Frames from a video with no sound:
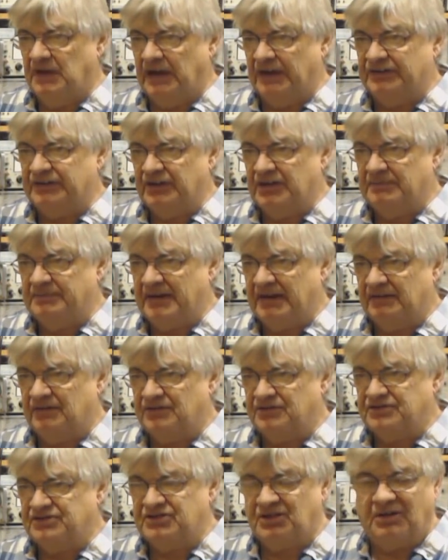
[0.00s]
I don't know about
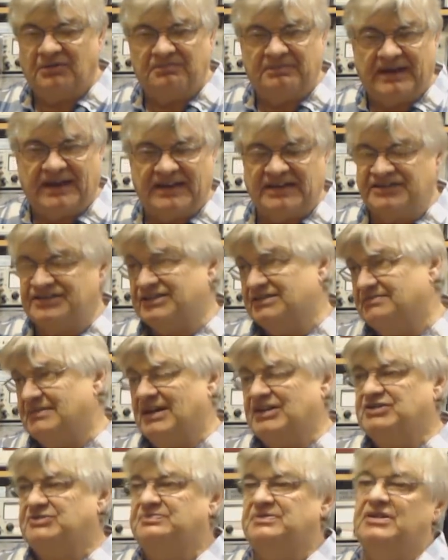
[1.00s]
on top band so
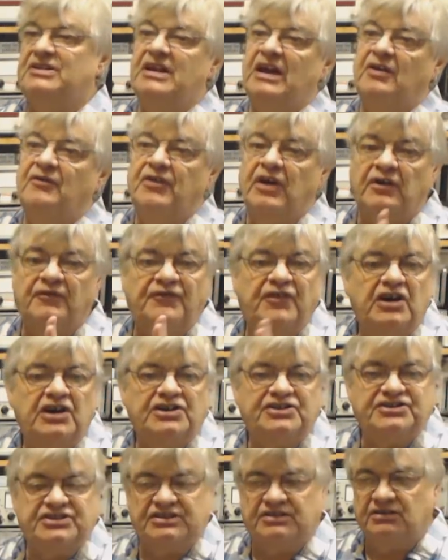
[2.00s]
much, but a
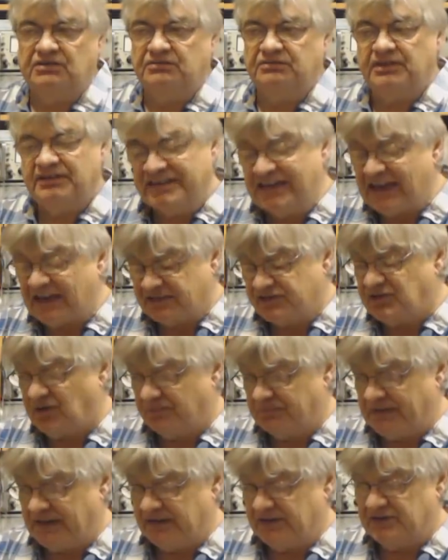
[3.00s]
vertical, well, yeah,
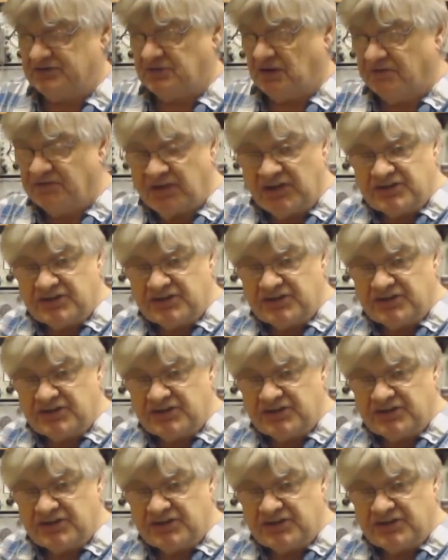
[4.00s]
top band as well.